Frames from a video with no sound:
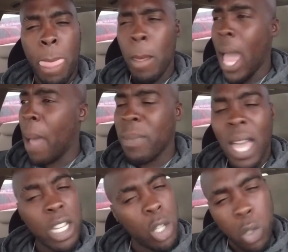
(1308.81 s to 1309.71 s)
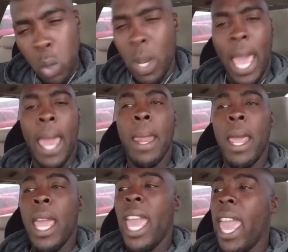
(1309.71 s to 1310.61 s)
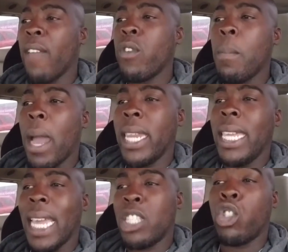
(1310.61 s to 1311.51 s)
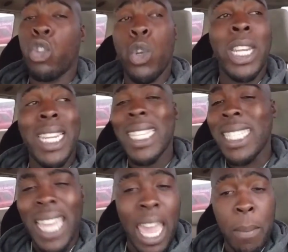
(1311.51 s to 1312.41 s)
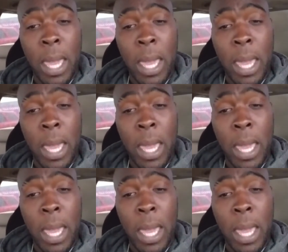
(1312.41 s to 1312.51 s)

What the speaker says: I'm not gonna do that. Everybody gets treated the same.